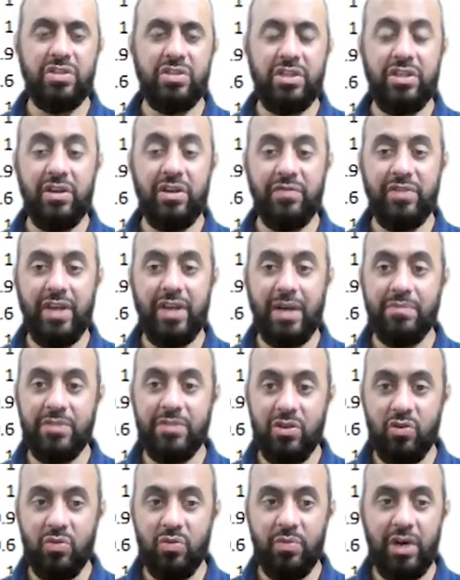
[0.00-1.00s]
3 of the
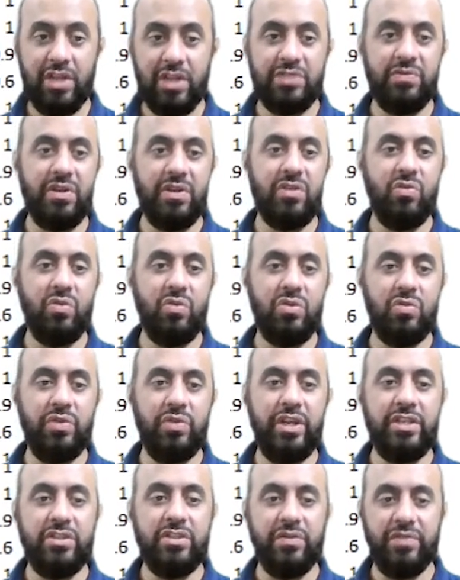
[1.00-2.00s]
absolute marks will go to
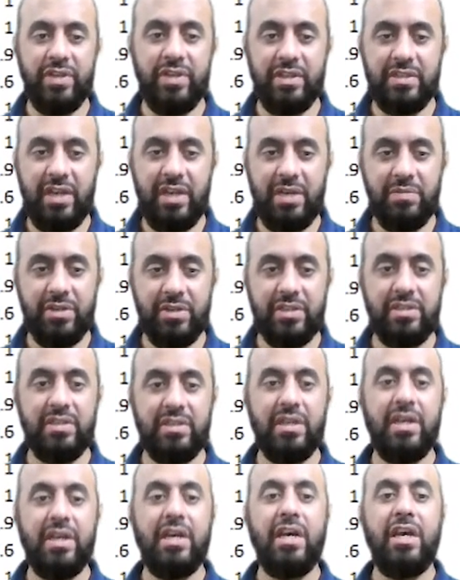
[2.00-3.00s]
each of the assignments
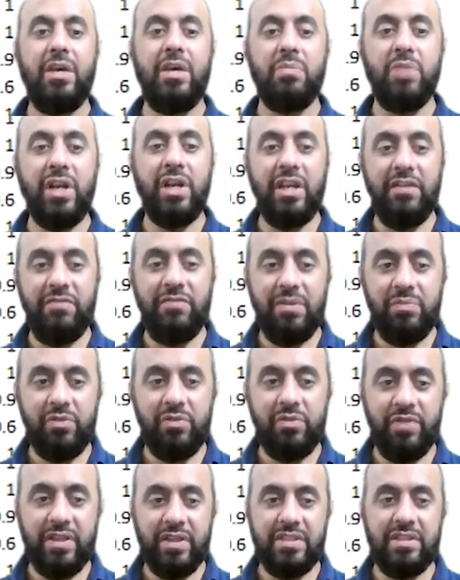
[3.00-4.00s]
but if a
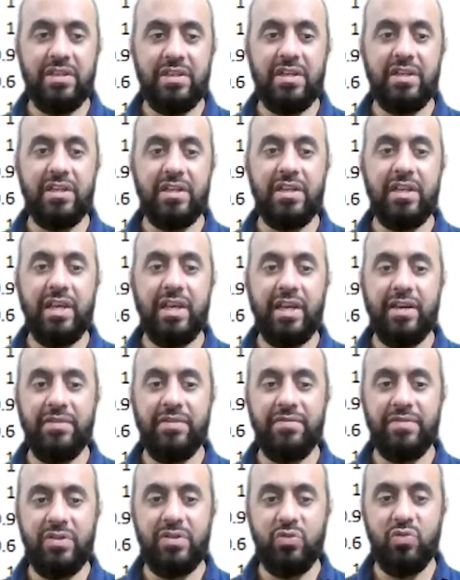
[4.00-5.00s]
professor
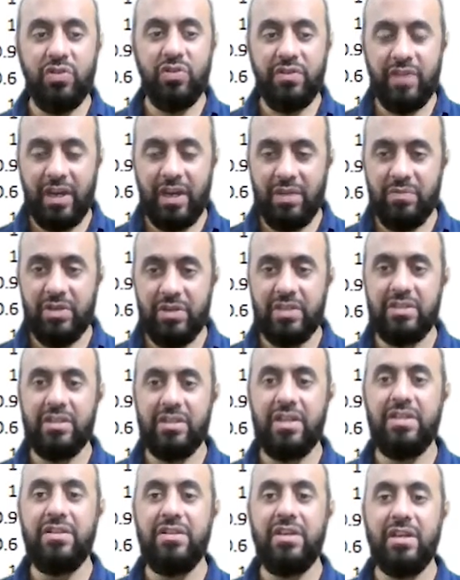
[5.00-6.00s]
gave two assignments
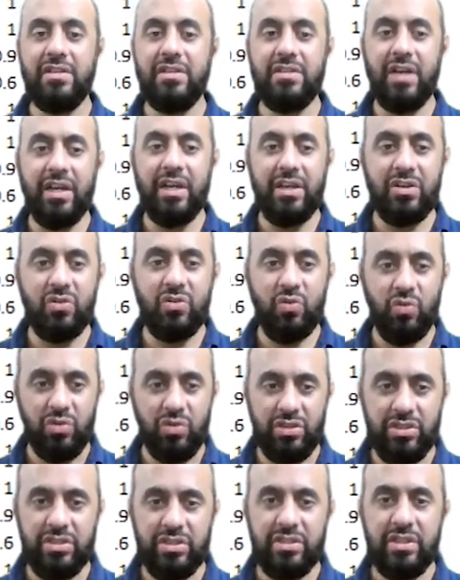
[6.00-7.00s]
in the entire
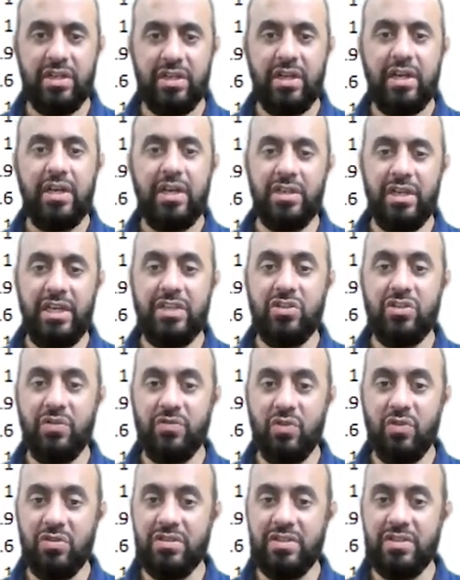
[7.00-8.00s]
course each
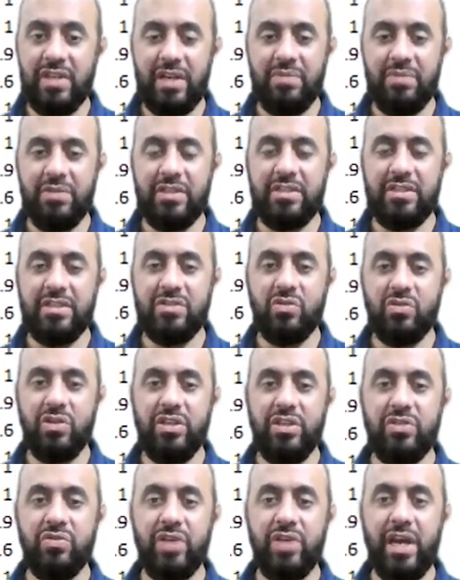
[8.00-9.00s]
of those assignments is
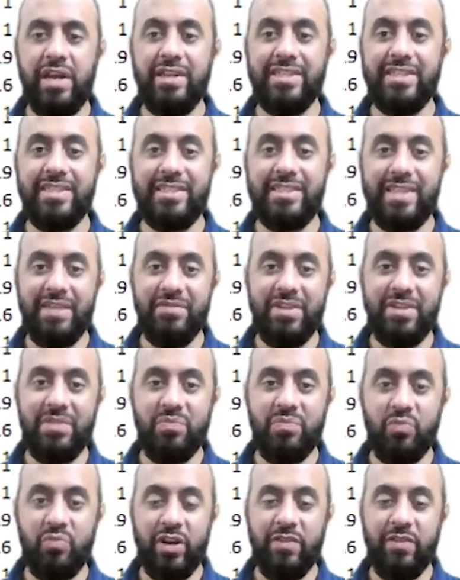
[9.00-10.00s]
going to carry
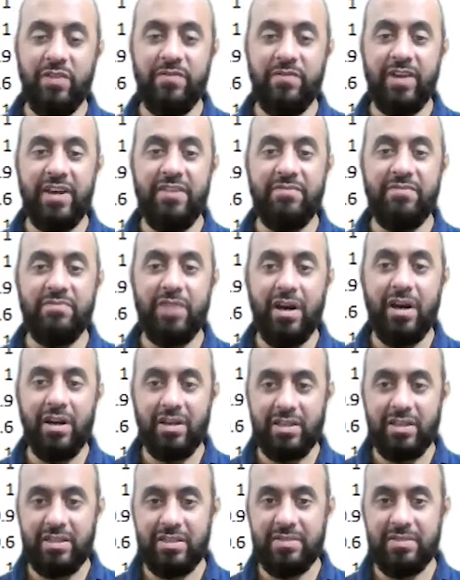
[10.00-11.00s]
7.5
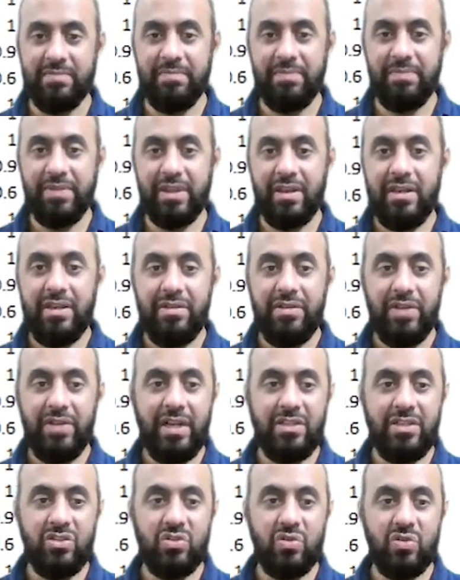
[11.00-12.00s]
marks
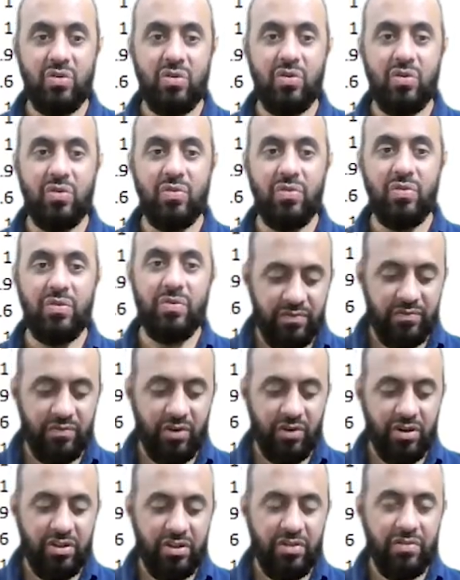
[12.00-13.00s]
right so
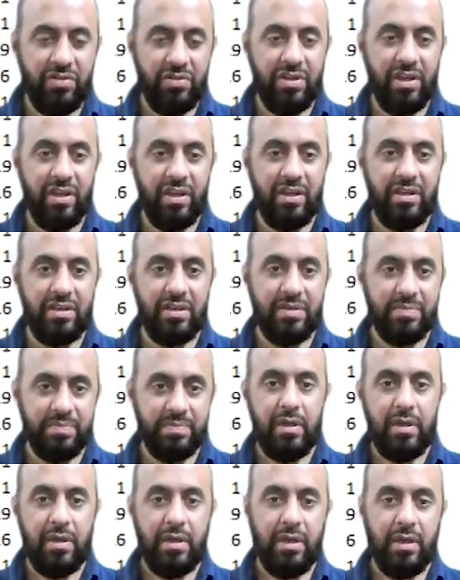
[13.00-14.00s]
what do you think
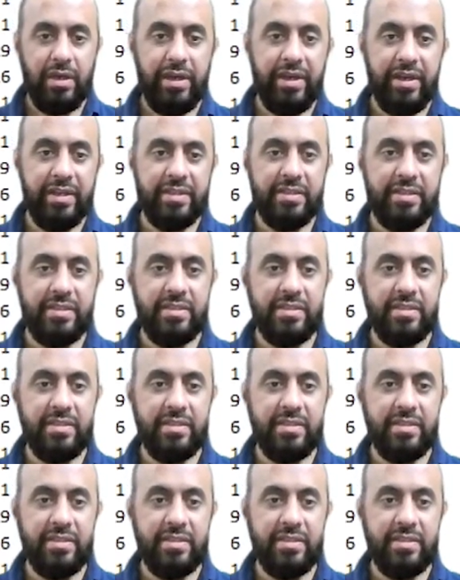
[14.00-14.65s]
is